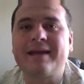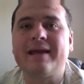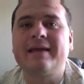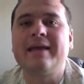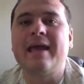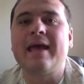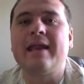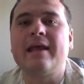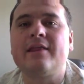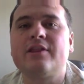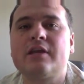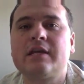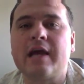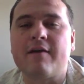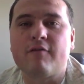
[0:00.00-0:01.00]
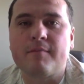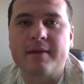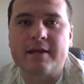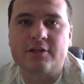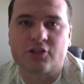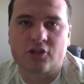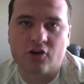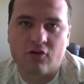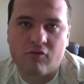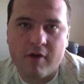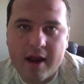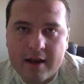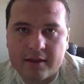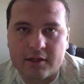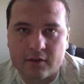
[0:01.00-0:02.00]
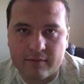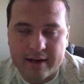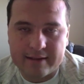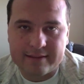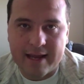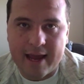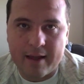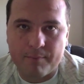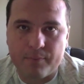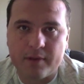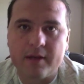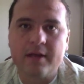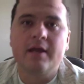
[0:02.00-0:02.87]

Again, the government has created the red tape.